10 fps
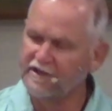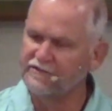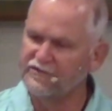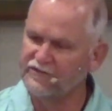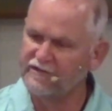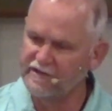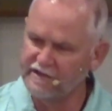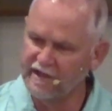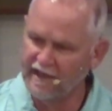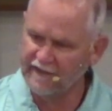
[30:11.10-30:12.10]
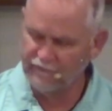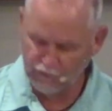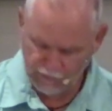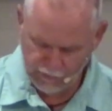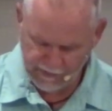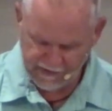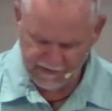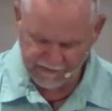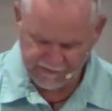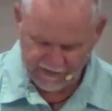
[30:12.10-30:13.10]
and see God for who He
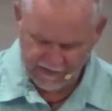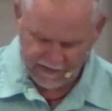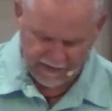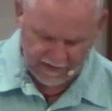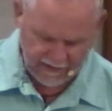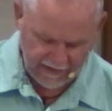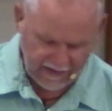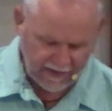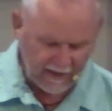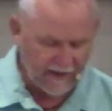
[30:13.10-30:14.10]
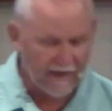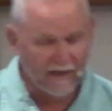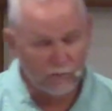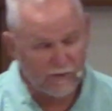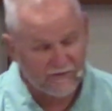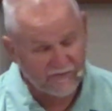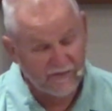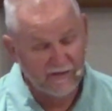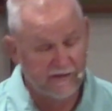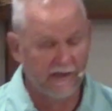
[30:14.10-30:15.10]
is. And we
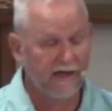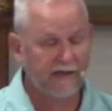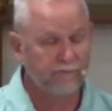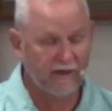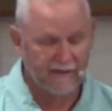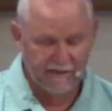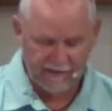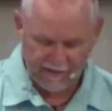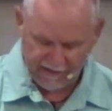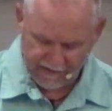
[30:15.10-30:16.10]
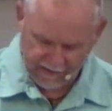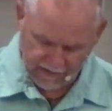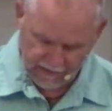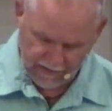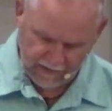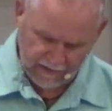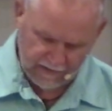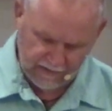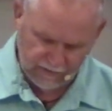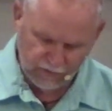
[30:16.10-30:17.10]
see God by
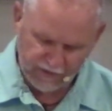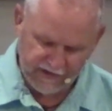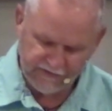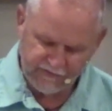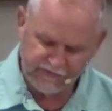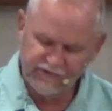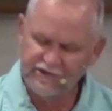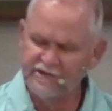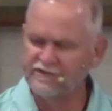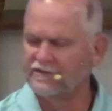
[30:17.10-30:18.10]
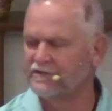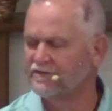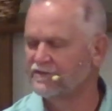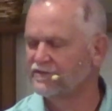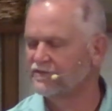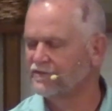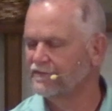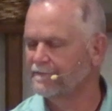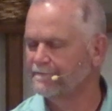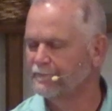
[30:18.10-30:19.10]
looking to
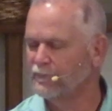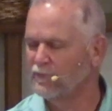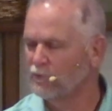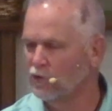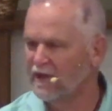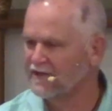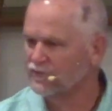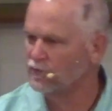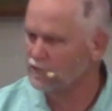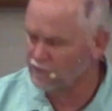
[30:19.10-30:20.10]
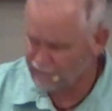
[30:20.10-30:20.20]
Jesus. Remember last week we